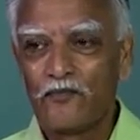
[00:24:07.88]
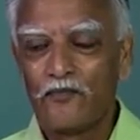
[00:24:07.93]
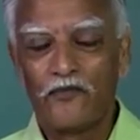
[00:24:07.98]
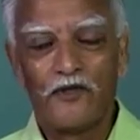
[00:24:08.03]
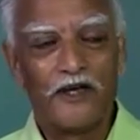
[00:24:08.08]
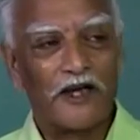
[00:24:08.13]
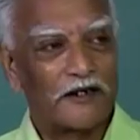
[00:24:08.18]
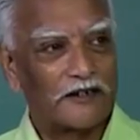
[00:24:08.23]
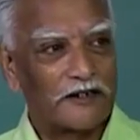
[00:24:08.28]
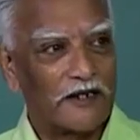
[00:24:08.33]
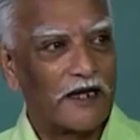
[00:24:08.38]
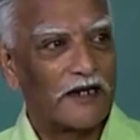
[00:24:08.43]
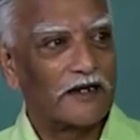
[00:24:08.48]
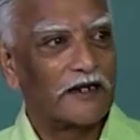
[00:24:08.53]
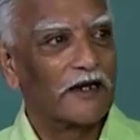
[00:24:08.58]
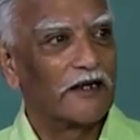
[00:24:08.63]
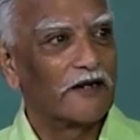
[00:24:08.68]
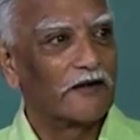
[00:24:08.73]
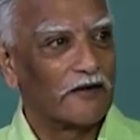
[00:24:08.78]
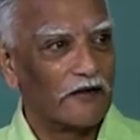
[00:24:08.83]
they attack
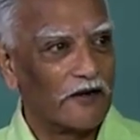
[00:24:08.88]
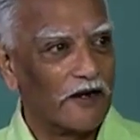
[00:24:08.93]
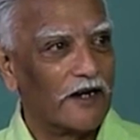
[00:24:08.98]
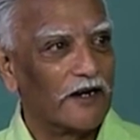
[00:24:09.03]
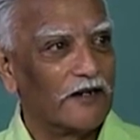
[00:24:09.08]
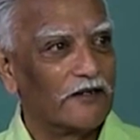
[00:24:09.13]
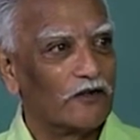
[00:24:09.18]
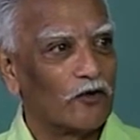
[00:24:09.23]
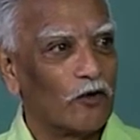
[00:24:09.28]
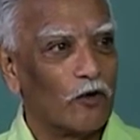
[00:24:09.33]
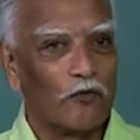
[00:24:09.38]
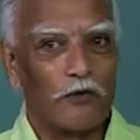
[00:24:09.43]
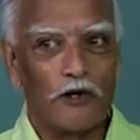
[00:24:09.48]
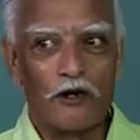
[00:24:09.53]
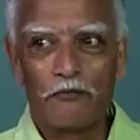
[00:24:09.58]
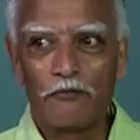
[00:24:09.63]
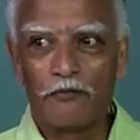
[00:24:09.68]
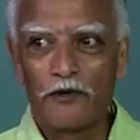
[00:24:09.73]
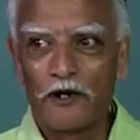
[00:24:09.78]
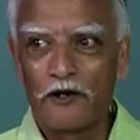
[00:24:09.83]
and raid the Roman
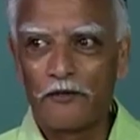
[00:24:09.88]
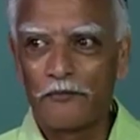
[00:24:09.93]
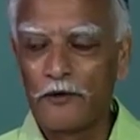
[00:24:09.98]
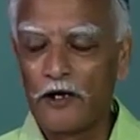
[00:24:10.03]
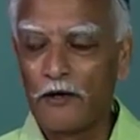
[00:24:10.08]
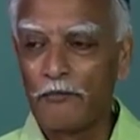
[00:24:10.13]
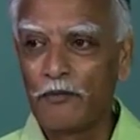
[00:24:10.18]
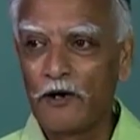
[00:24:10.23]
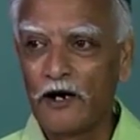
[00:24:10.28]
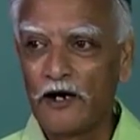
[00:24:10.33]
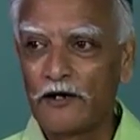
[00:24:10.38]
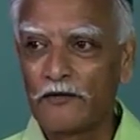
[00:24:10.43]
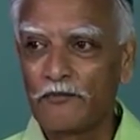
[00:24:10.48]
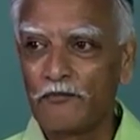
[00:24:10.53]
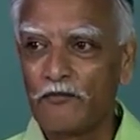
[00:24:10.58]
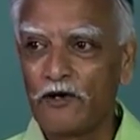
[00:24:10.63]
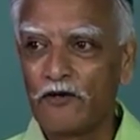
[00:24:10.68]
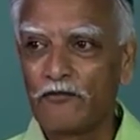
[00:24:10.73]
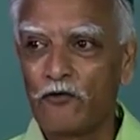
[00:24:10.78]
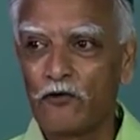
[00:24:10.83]
Emperor, Empire
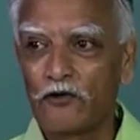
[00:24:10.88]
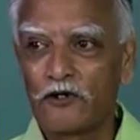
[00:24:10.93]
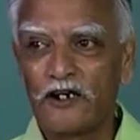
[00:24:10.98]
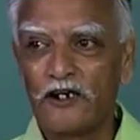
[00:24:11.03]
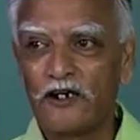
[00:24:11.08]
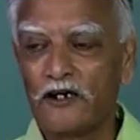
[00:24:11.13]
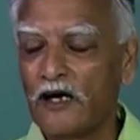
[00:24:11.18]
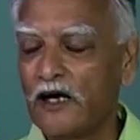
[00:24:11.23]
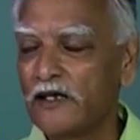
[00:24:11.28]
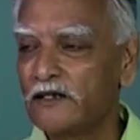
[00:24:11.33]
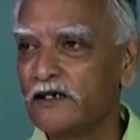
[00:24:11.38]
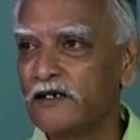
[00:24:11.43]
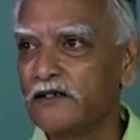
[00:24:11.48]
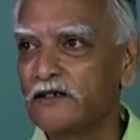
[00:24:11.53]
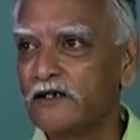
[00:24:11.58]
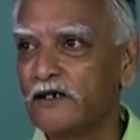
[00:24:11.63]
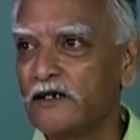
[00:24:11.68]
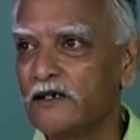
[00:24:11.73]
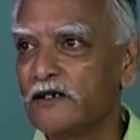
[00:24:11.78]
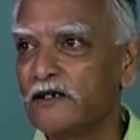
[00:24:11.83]
by fourteen, I
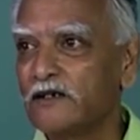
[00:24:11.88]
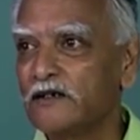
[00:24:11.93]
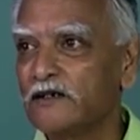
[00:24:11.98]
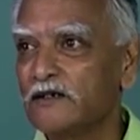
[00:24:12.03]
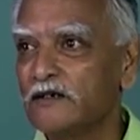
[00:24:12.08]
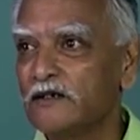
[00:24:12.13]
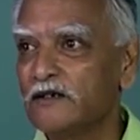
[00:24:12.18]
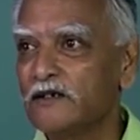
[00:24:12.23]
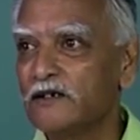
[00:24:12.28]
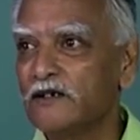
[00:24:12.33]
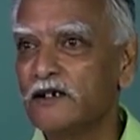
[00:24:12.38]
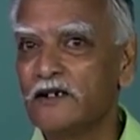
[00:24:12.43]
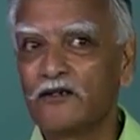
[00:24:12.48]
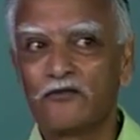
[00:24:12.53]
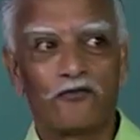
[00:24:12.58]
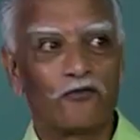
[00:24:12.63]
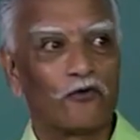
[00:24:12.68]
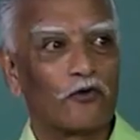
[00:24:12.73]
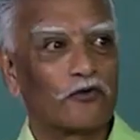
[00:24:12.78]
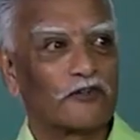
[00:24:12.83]
think the year
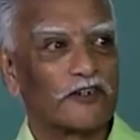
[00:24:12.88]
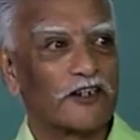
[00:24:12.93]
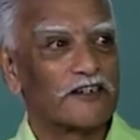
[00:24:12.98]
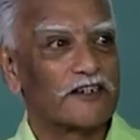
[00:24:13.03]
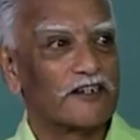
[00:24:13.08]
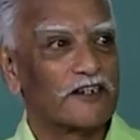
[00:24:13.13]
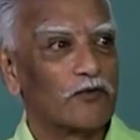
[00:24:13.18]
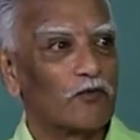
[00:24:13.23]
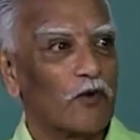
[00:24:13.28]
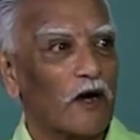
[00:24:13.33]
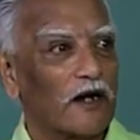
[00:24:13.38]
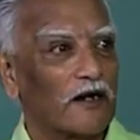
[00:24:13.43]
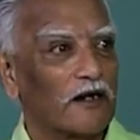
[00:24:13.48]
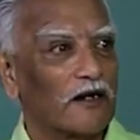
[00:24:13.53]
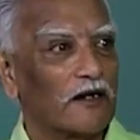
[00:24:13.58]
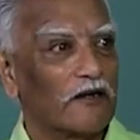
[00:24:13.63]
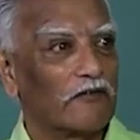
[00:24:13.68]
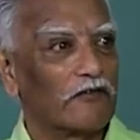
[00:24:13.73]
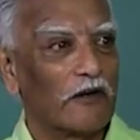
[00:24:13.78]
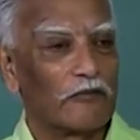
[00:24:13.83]
four
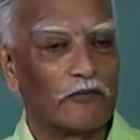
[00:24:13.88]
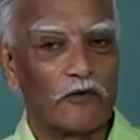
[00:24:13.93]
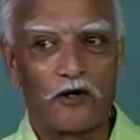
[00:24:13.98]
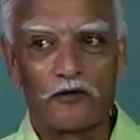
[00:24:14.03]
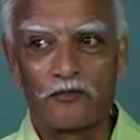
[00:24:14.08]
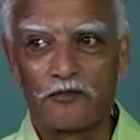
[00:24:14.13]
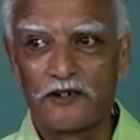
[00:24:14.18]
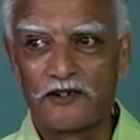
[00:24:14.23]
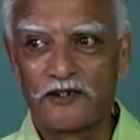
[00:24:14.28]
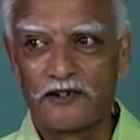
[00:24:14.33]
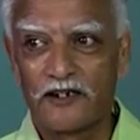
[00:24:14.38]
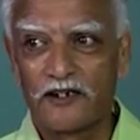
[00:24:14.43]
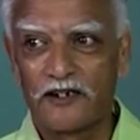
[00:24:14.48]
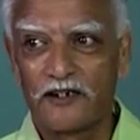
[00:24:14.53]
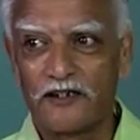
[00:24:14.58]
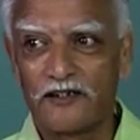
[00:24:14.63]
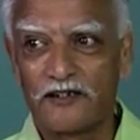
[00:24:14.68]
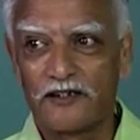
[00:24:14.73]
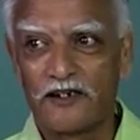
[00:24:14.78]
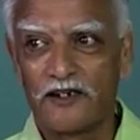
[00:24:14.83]
sixty-one, if I am not
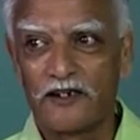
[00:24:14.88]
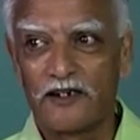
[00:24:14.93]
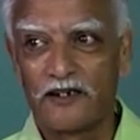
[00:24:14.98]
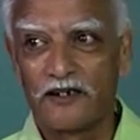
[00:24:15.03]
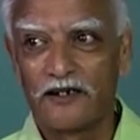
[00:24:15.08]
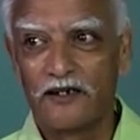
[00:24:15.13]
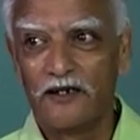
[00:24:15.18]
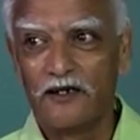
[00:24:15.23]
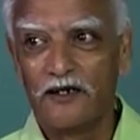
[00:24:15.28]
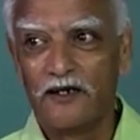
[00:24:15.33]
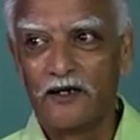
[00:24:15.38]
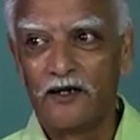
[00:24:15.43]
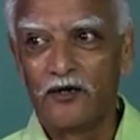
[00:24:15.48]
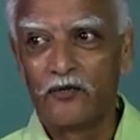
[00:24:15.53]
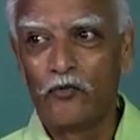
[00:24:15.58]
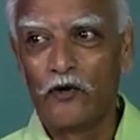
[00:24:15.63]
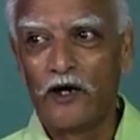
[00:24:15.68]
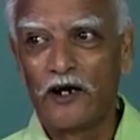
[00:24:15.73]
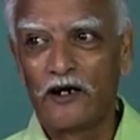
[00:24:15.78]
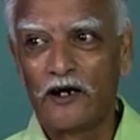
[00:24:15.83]
mistaken, is the year
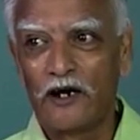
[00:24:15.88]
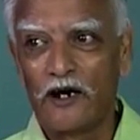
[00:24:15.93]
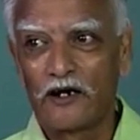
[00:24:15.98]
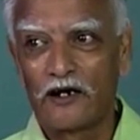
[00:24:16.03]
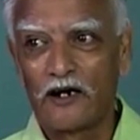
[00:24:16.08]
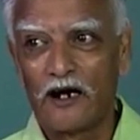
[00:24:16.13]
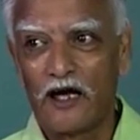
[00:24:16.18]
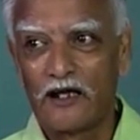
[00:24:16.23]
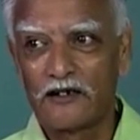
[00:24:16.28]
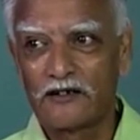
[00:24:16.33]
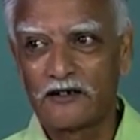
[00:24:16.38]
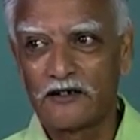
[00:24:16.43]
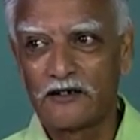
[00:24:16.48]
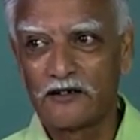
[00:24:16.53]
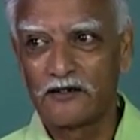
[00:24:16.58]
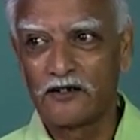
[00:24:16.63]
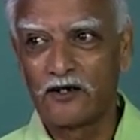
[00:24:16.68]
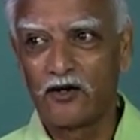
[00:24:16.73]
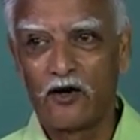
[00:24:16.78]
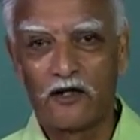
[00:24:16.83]
when at last
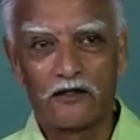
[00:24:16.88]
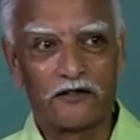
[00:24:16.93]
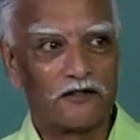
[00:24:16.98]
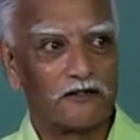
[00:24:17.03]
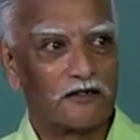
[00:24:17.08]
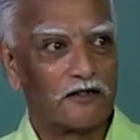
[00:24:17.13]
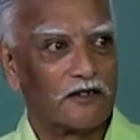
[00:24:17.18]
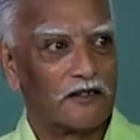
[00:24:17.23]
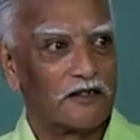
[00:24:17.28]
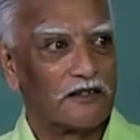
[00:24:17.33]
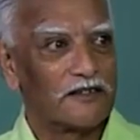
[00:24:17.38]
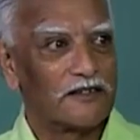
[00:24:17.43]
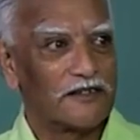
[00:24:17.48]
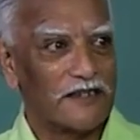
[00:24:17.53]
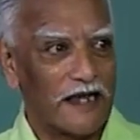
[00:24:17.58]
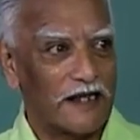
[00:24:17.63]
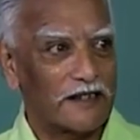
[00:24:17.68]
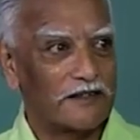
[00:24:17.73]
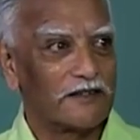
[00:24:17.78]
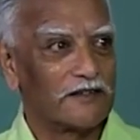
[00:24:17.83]
the Goths
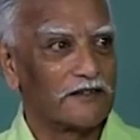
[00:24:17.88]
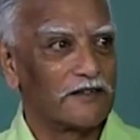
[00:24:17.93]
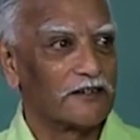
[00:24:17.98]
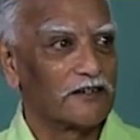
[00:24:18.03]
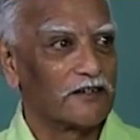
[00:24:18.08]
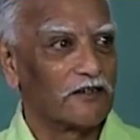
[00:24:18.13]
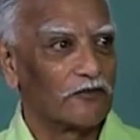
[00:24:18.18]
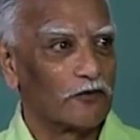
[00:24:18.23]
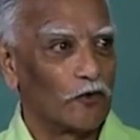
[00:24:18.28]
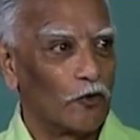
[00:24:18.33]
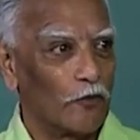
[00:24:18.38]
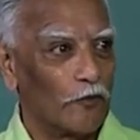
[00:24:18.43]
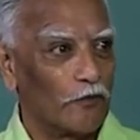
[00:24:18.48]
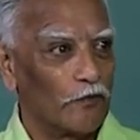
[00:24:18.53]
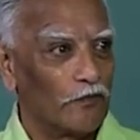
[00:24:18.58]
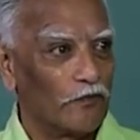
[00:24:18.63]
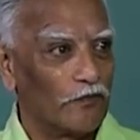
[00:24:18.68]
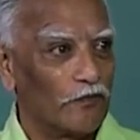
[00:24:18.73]
sacked the city of Rome.